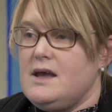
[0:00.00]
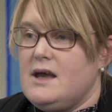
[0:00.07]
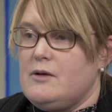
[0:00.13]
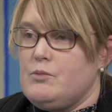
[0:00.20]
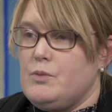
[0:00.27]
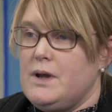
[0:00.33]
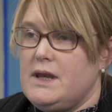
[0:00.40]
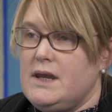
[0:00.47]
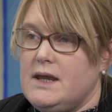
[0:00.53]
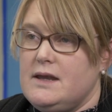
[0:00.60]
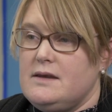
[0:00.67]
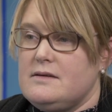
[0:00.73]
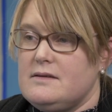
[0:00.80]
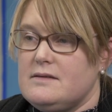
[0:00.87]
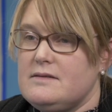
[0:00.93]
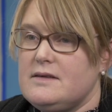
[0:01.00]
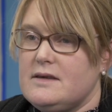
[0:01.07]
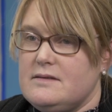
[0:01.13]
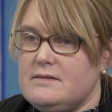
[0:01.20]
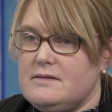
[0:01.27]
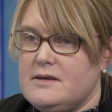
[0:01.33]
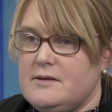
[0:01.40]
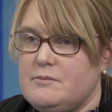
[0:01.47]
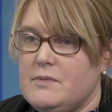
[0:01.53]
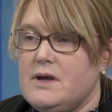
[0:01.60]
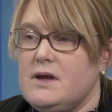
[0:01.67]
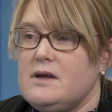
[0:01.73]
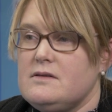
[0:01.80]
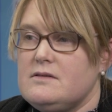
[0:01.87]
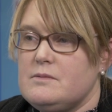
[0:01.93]
And we needed a system
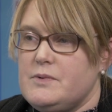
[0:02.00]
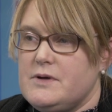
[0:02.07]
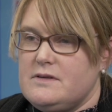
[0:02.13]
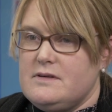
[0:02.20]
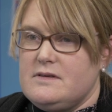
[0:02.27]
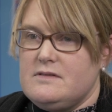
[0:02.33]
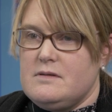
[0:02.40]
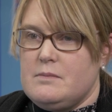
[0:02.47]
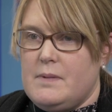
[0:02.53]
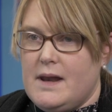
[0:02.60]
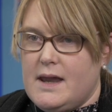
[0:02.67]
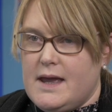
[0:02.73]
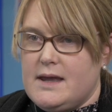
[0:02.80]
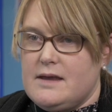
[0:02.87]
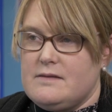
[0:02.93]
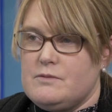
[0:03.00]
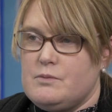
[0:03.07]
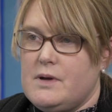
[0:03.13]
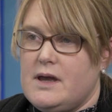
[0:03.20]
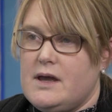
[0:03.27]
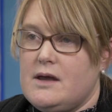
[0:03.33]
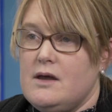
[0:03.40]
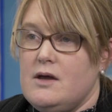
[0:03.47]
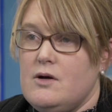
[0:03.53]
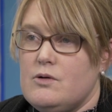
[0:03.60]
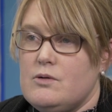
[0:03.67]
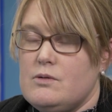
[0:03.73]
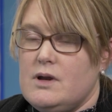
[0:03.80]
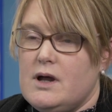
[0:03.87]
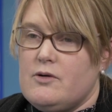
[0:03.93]
to put into place where
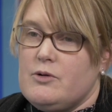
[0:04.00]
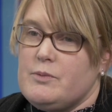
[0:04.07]
all our